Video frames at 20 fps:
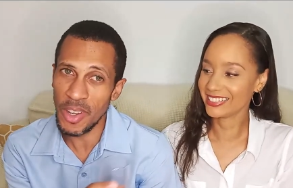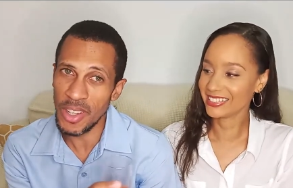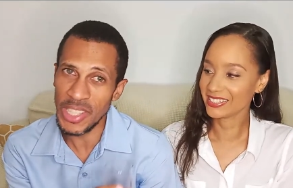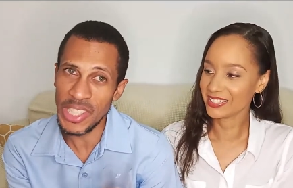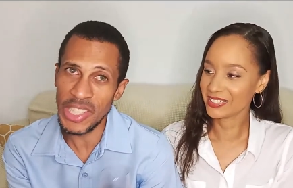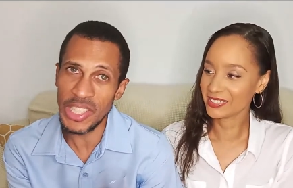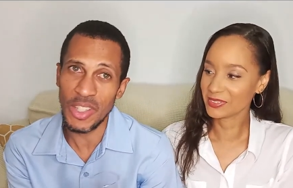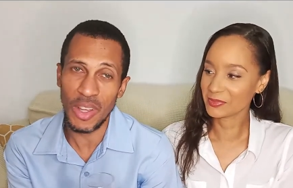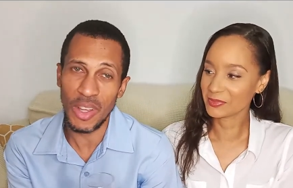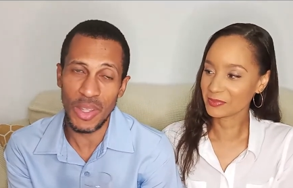
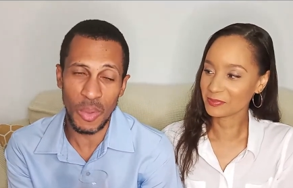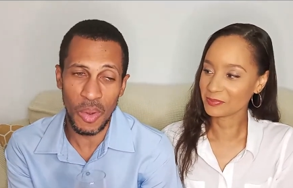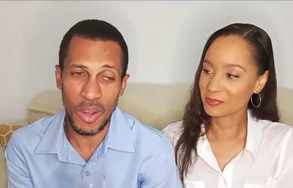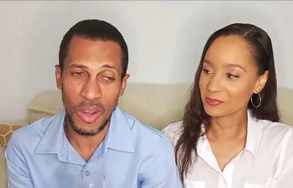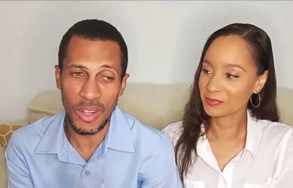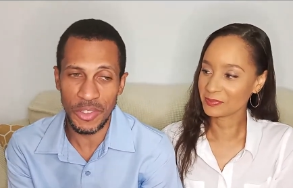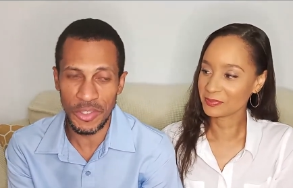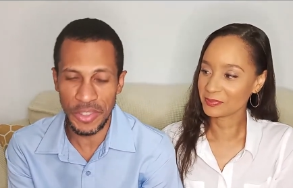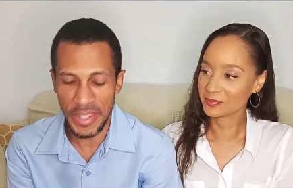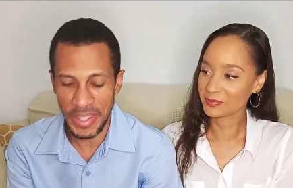Speaker 1: she's not the one
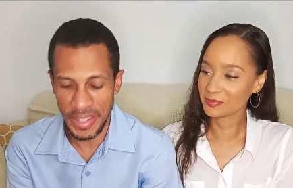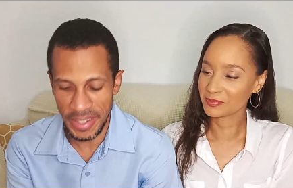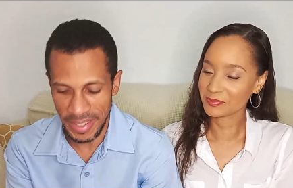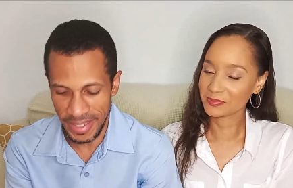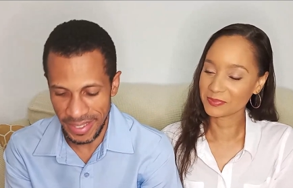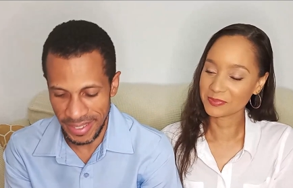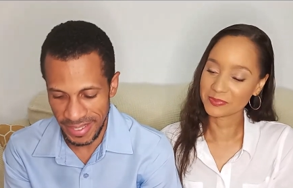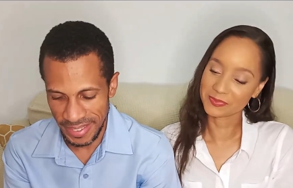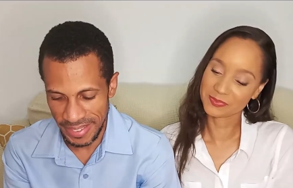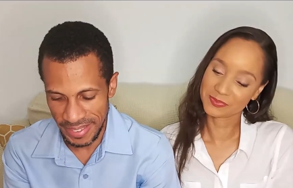drinking
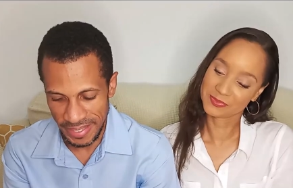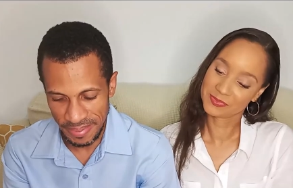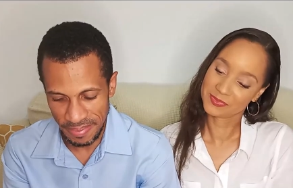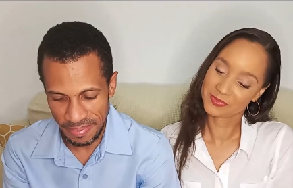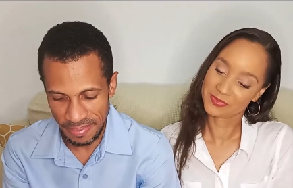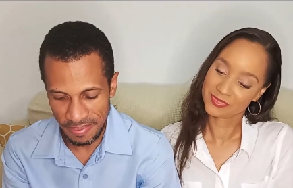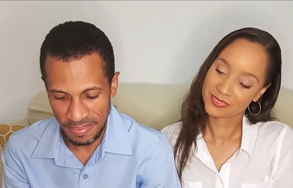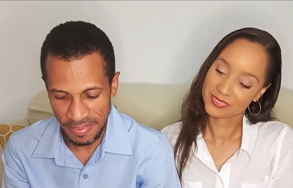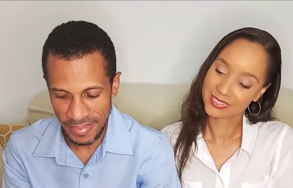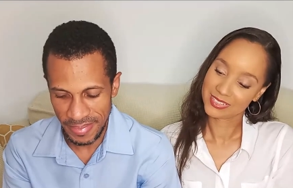it.
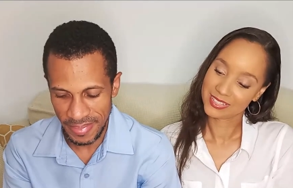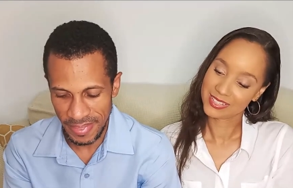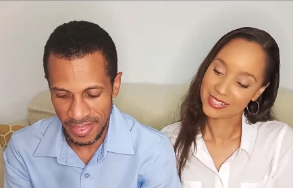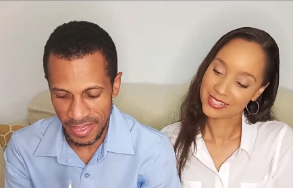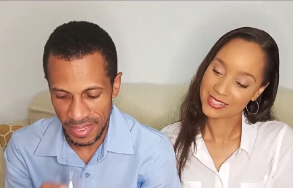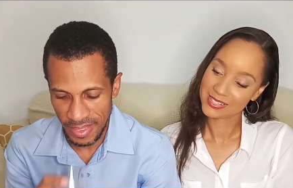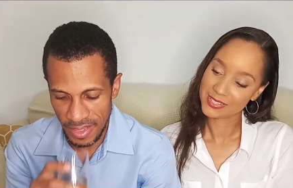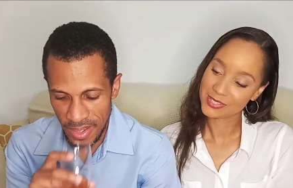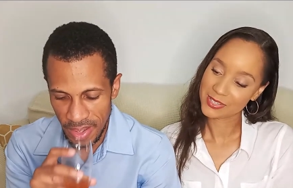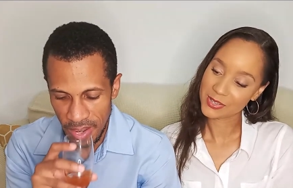
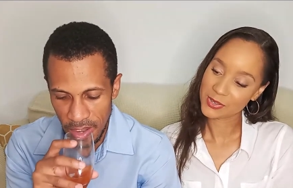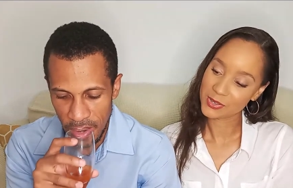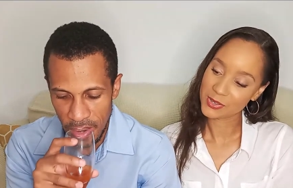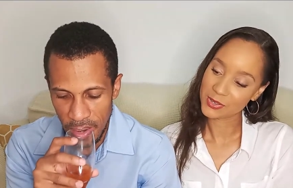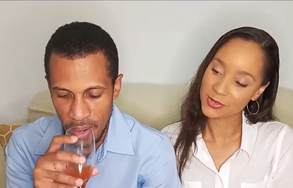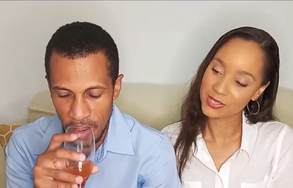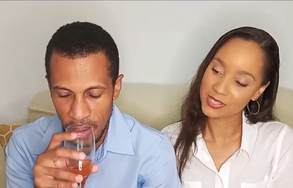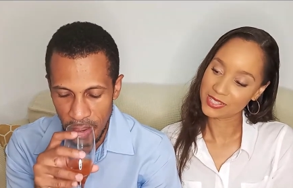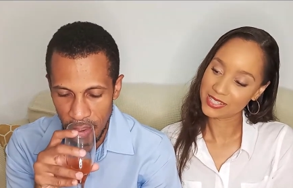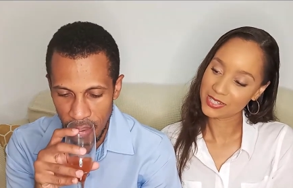
Speaker 2: So
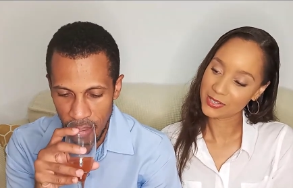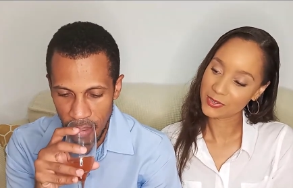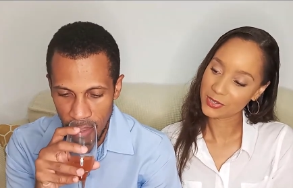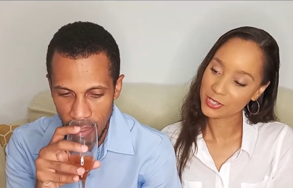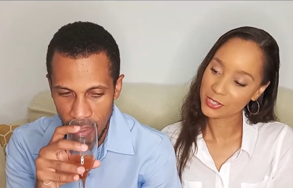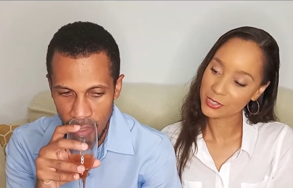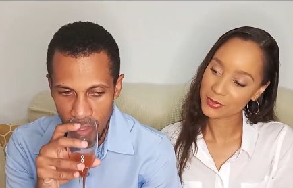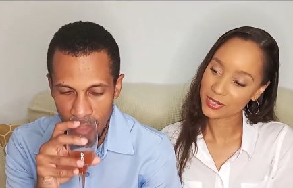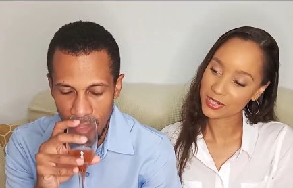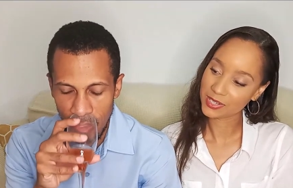is he gonna
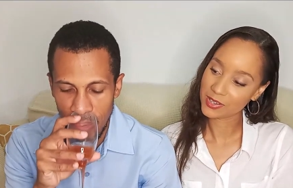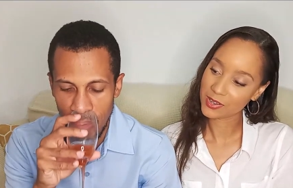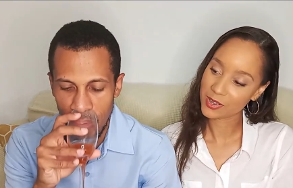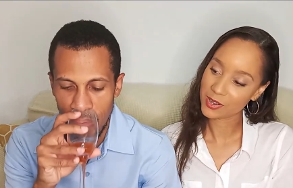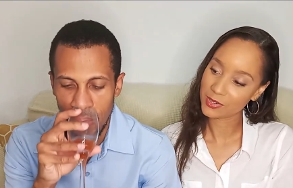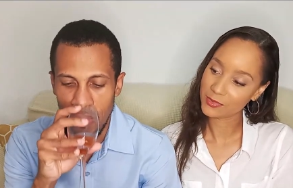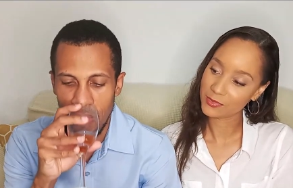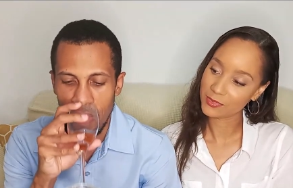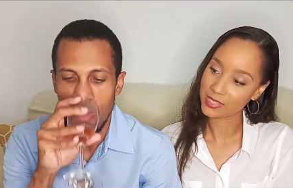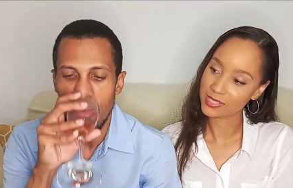drink all
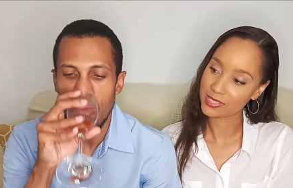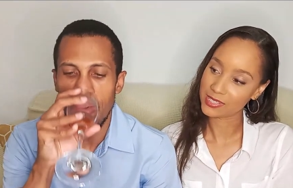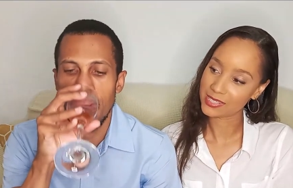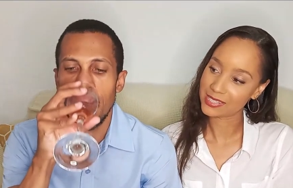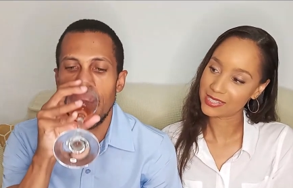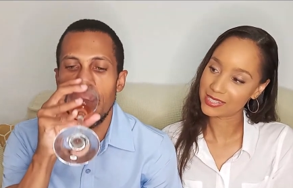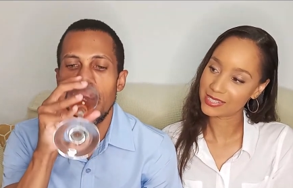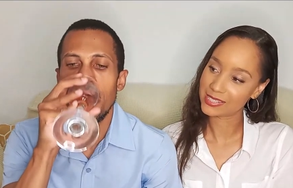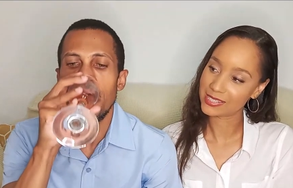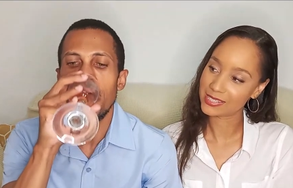of
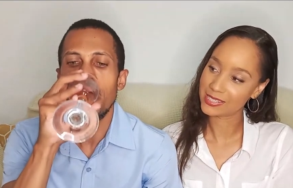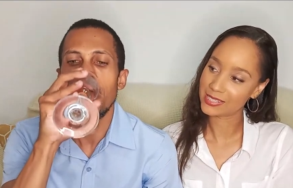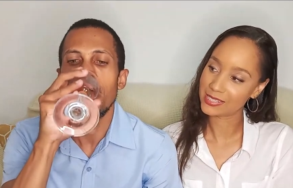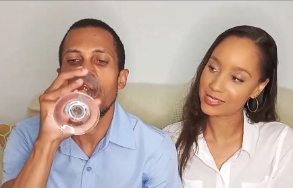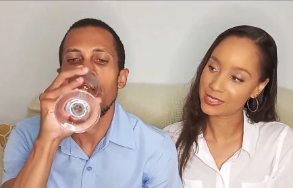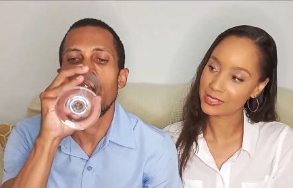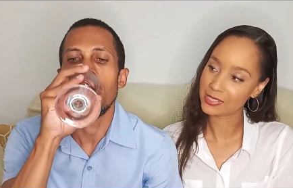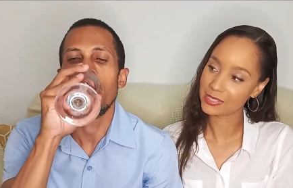this?